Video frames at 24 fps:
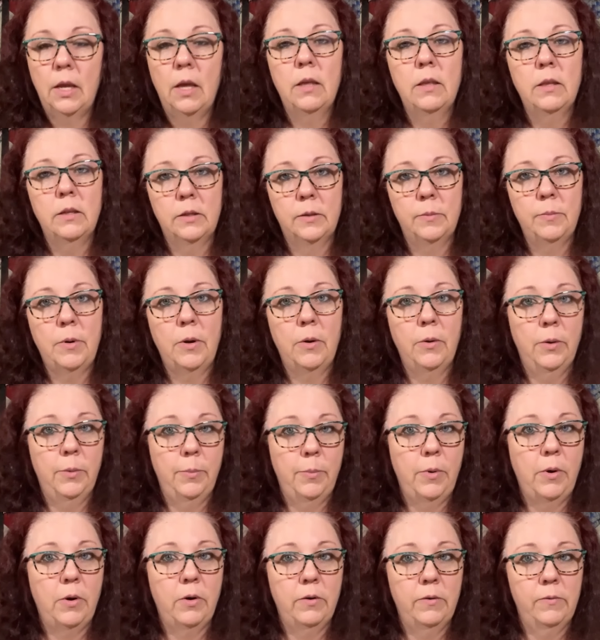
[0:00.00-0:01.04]
It's probably
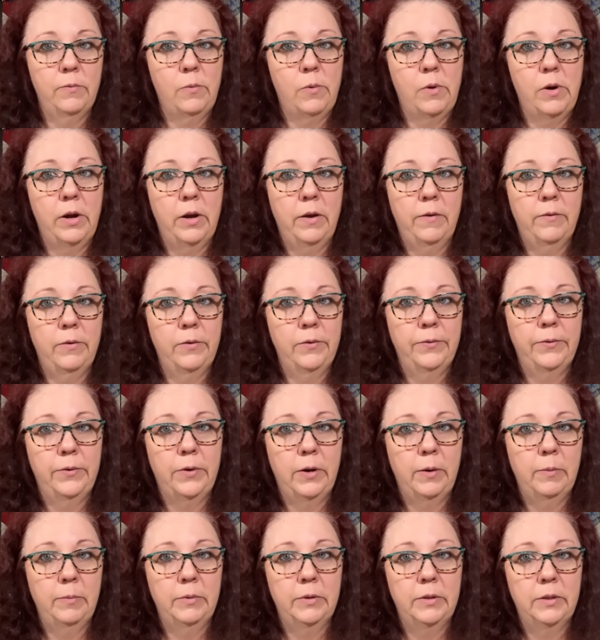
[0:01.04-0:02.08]
part of why I haven't
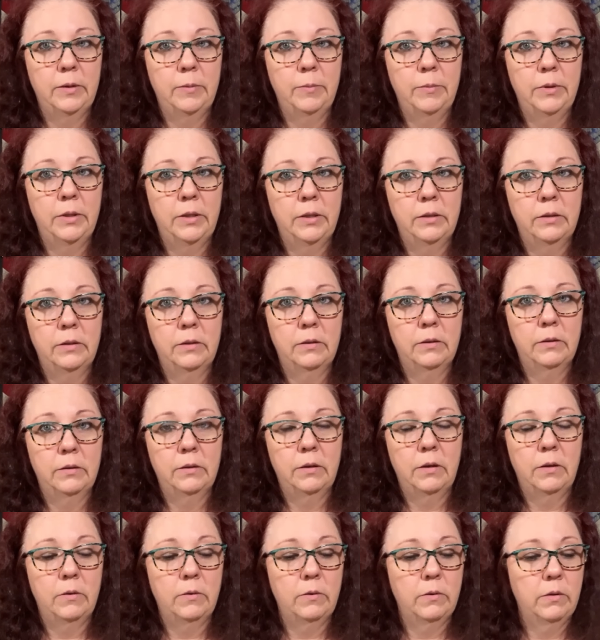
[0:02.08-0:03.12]
framed some of these
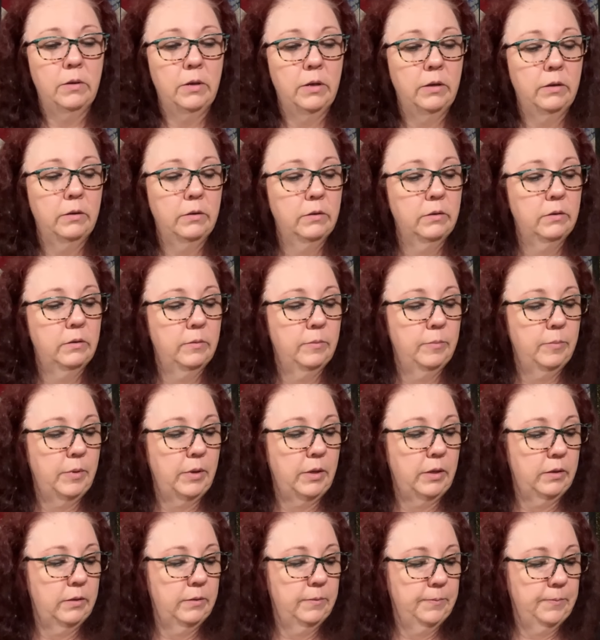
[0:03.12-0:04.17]
other things, but